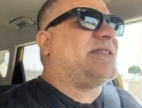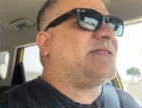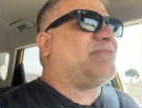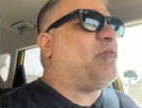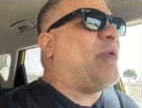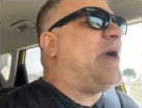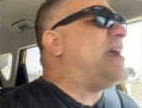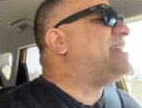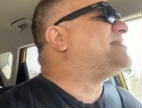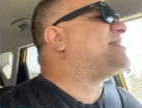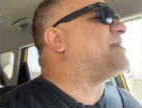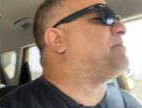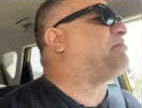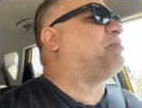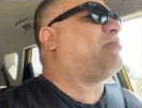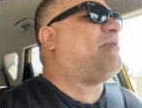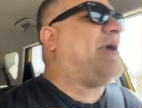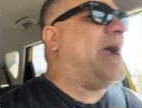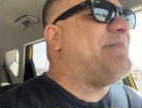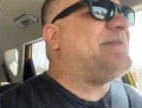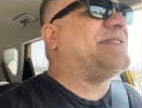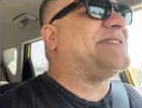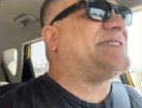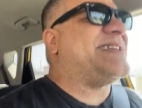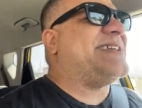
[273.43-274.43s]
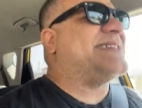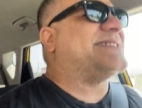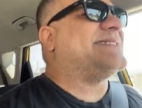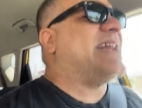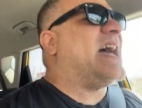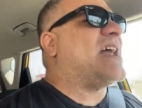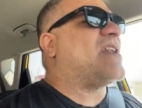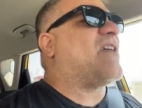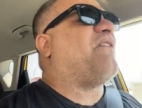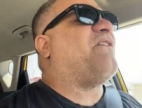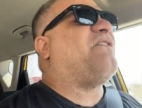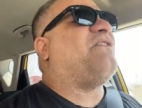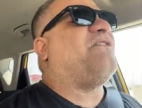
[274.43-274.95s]
white supremacy is
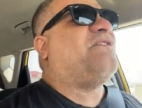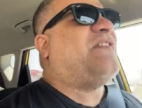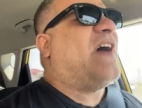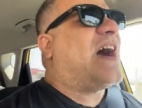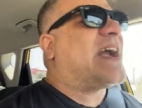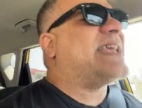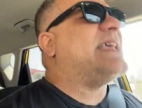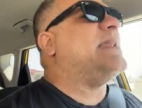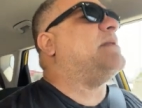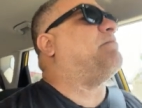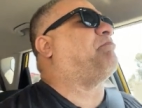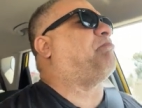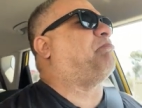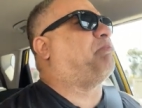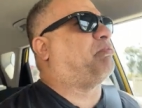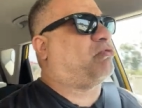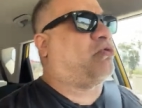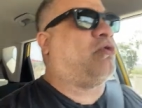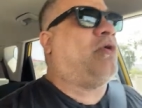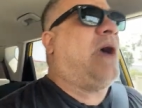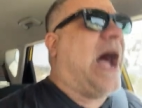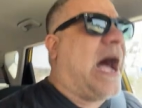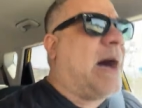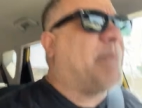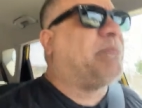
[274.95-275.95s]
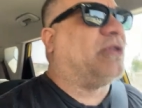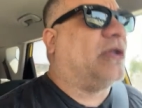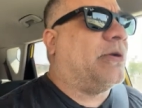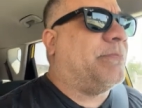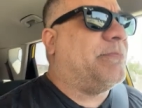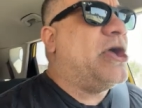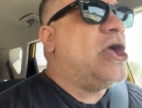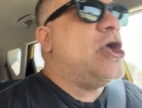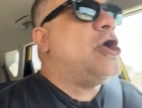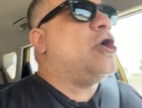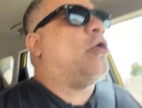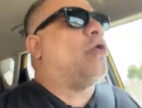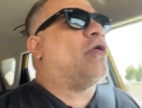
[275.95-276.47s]
not a fucking problem
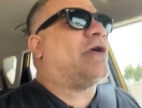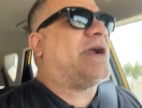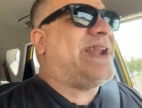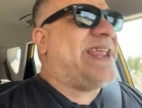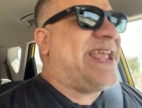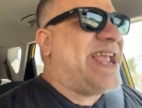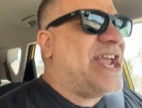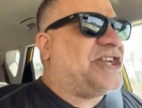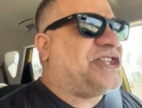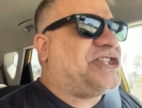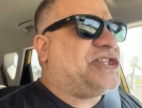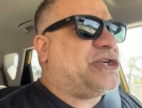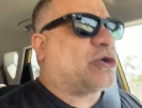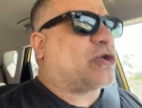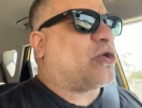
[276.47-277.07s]
or an issue.